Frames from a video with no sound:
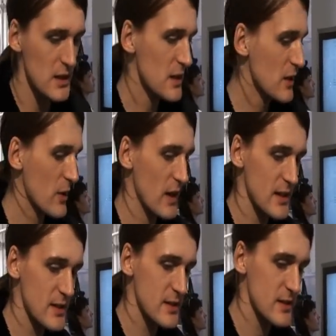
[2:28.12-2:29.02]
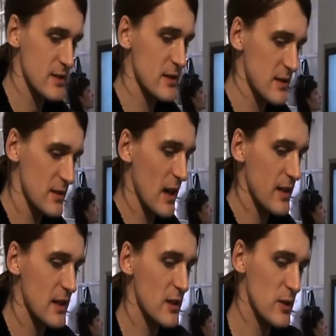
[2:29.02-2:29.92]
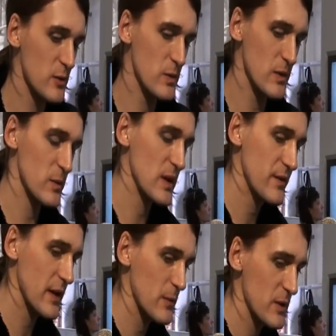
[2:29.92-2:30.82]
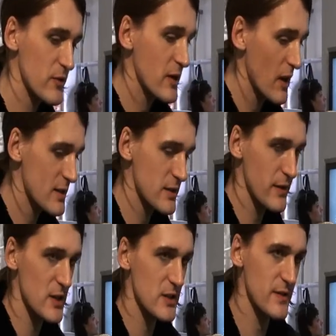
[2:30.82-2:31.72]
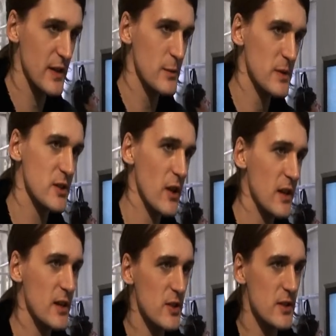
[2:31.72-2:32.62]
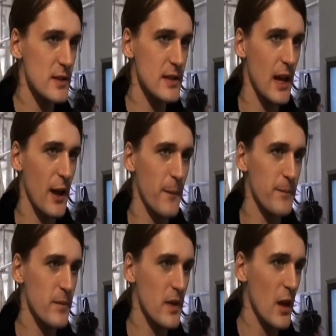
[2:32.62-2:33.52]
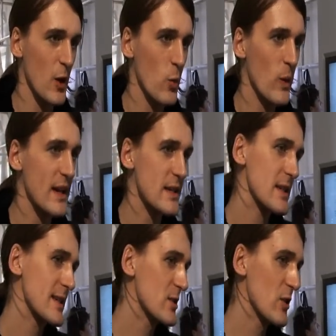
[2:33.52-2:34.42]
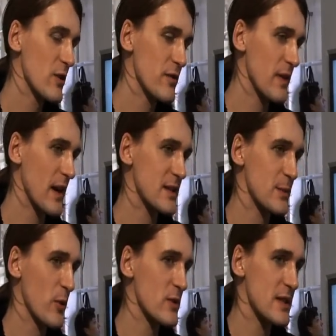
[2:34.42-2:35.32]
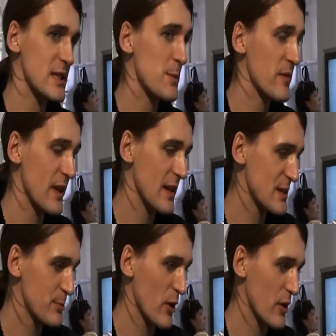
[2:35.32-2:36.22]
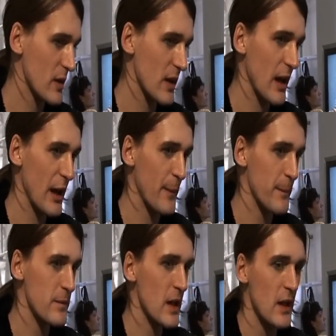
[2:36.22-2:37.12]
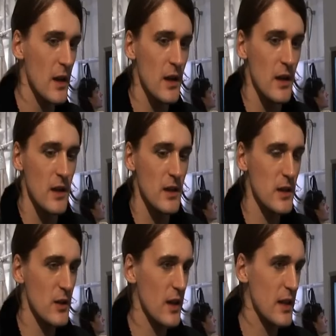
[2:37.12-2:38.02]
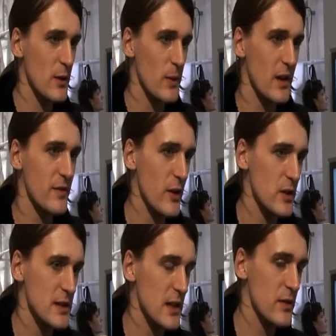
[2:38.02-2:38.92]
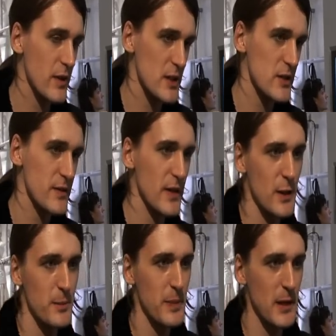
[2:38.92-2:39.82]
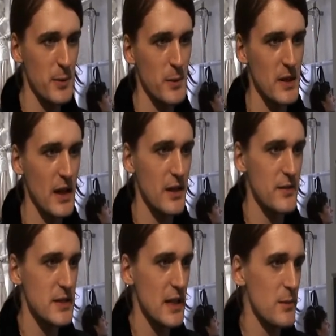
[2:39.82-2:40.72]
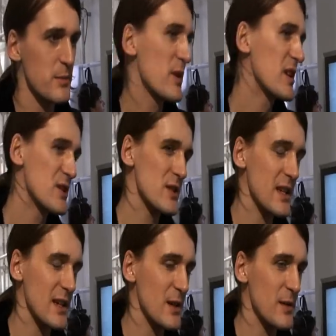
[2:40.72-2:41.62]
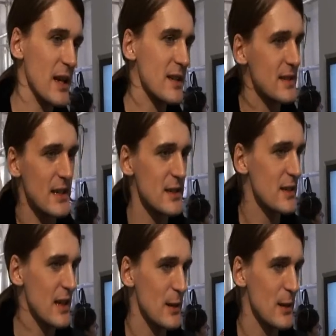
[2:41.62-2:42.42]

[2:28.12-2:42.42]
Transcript: it's, I think with regards to fashion film, we're certainly just witnessing sort of, I suppose, the tip of an iceberg. I think when I first did a fashion film, people were kind of saying, but it's just like an extended